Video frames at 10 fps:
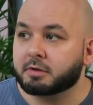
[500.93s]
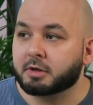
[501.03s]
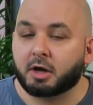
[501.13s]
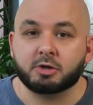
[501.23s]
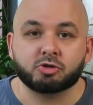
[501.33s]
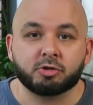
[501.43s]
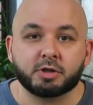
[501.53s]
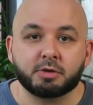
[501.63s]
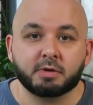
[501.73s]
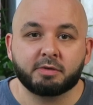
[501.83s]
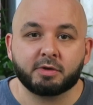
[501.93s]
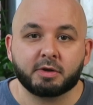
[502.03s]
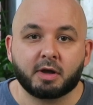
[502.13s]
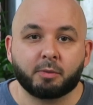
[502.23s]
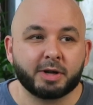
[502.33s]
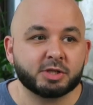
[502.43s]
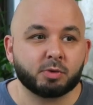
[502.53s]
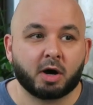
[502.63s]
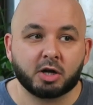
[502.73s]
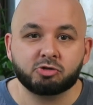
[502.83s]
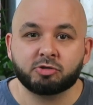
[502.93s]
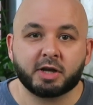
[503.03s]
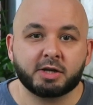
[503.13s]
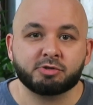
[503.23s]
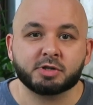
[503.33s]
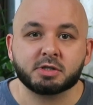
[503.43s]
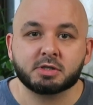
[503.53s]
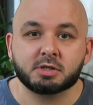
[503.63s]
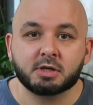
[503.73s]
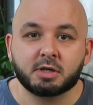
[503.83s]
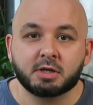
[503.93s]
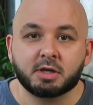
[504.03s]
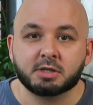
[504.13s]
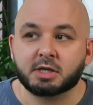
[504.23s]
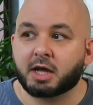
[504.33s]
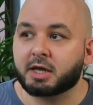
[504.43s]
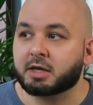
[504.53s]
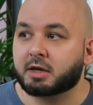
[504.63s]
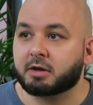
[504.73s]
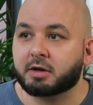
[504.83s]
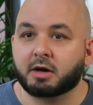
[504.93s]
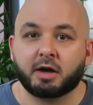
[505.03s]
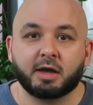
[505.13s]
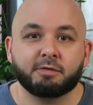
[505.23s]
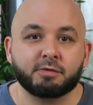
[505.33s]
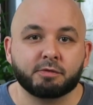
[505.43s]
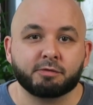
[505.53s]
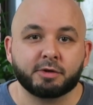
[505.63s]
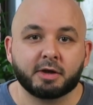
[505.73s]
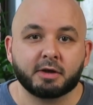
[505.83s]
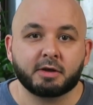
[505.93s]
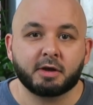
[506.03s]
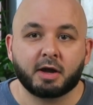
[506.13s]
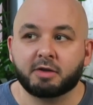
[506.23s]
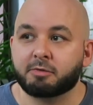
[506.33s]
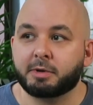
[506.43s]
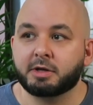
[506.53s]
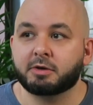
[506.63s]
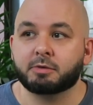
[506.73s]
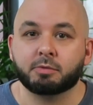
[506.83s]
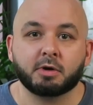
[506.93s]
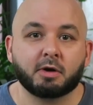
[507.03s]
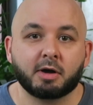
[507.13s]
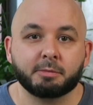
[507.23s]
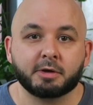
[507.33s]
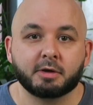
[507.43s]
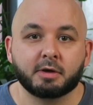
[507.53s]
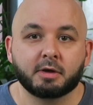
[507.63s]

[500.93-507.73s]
the country that you live in and went into 100 hairdressers and said, hey, can I cut hair for you for a day? And if I'm any good, will you hire me?